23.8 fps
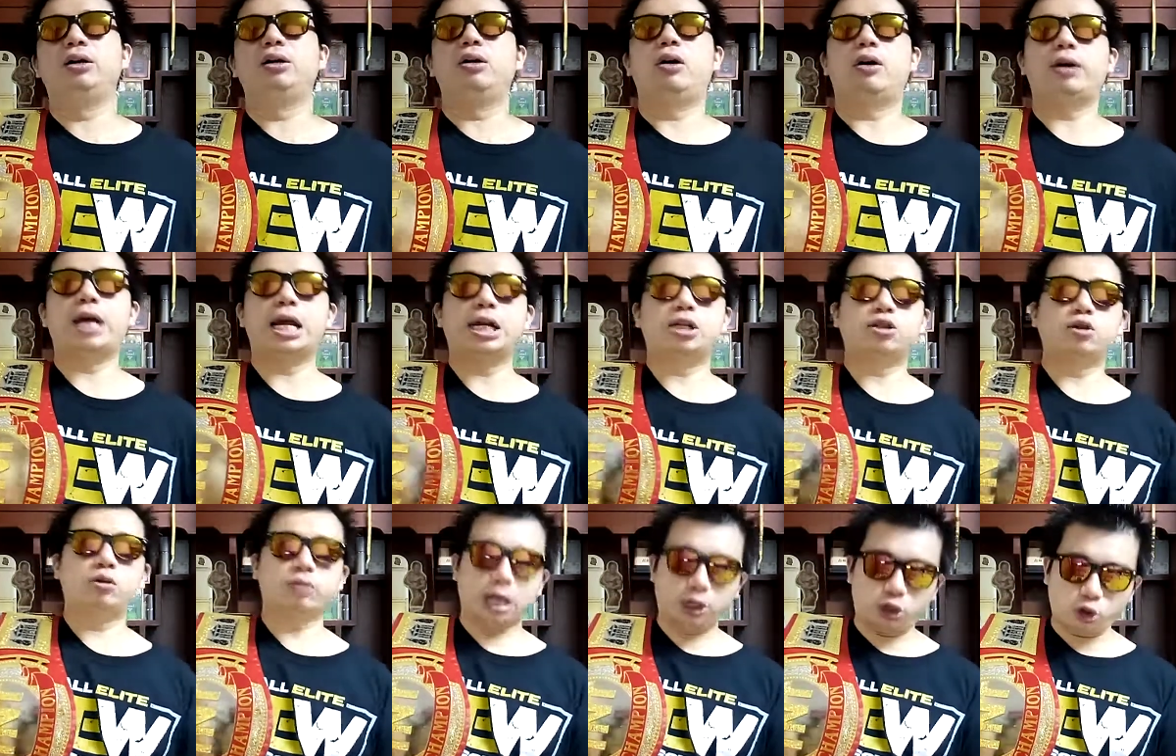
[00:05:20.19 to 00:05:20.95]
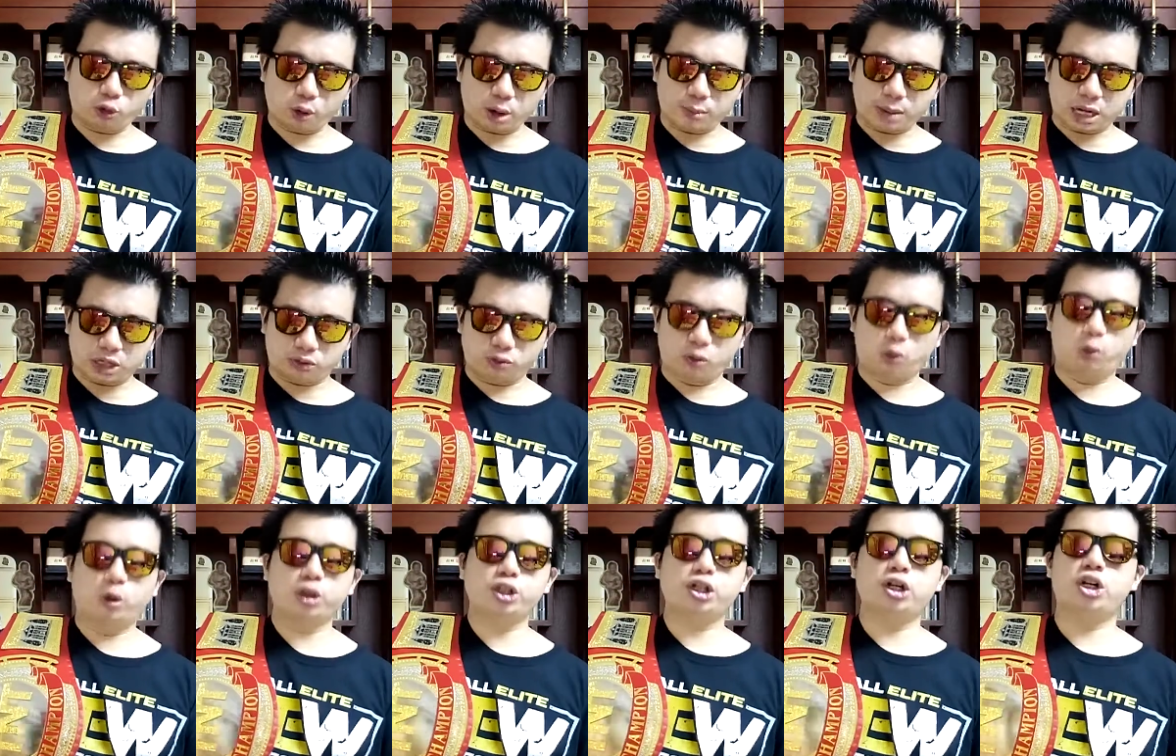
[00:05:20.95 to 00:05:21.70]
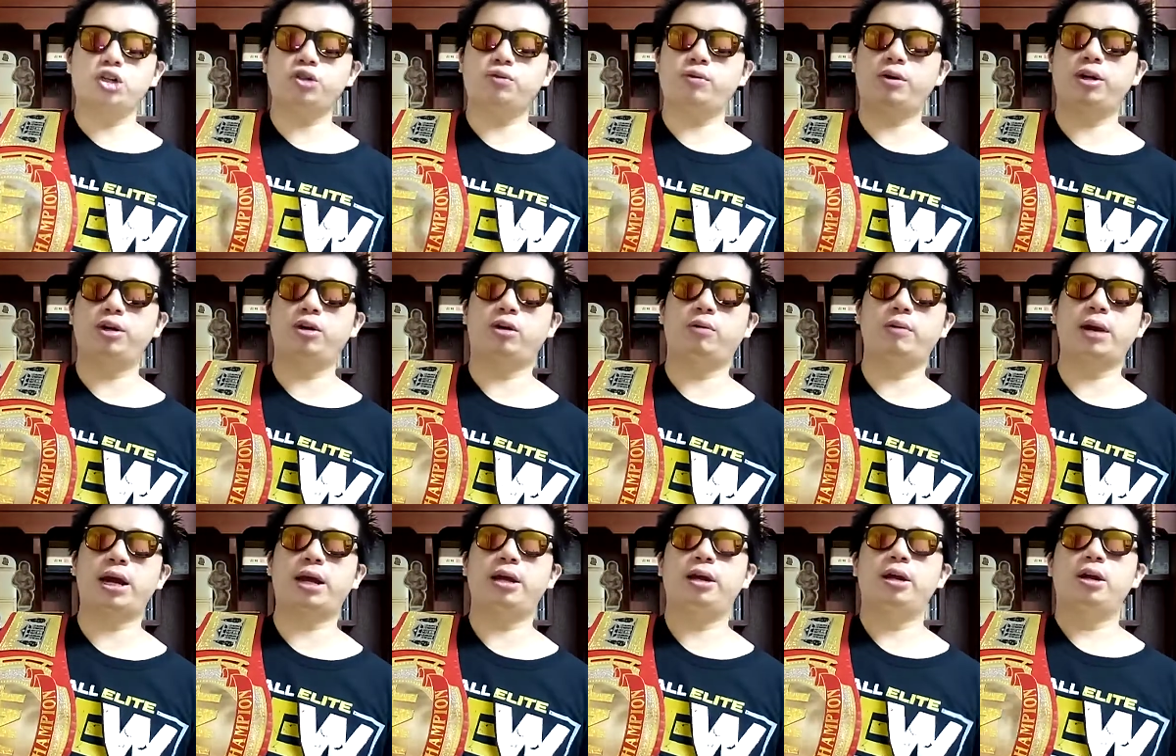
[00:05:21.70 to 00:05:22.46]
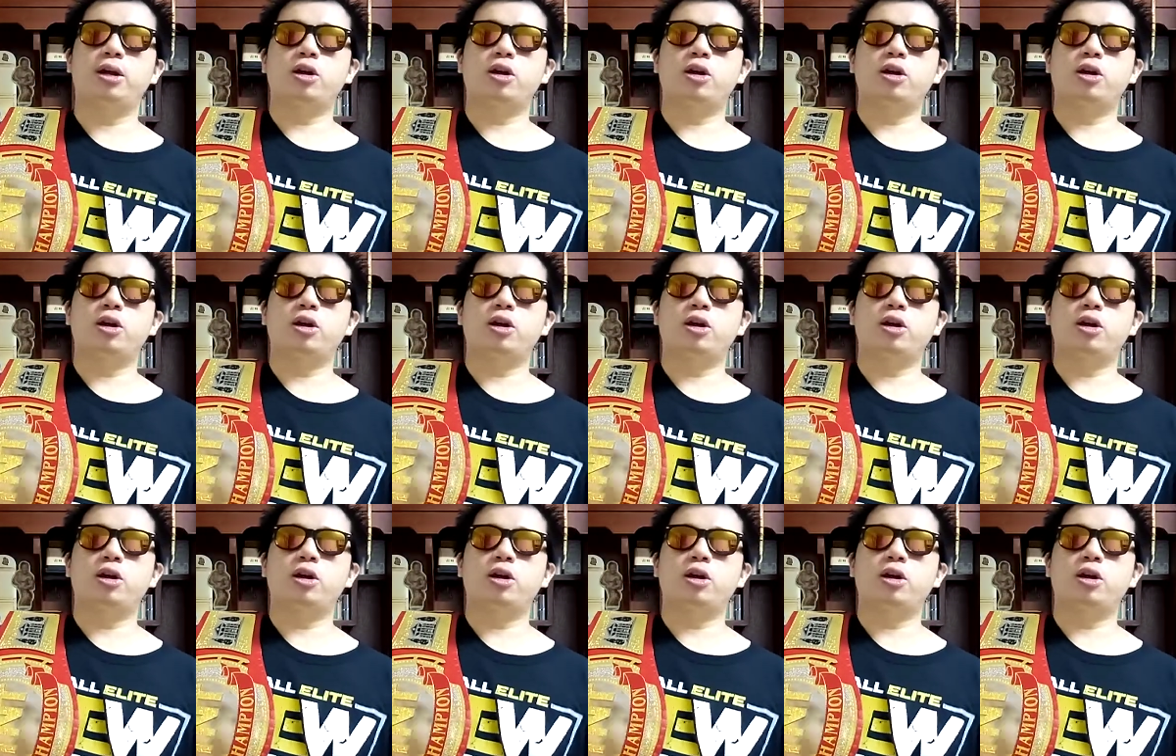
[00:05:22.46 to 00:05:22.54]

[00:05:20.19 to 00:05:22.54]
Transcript: Okay, so thank you very much for watching this video, okay?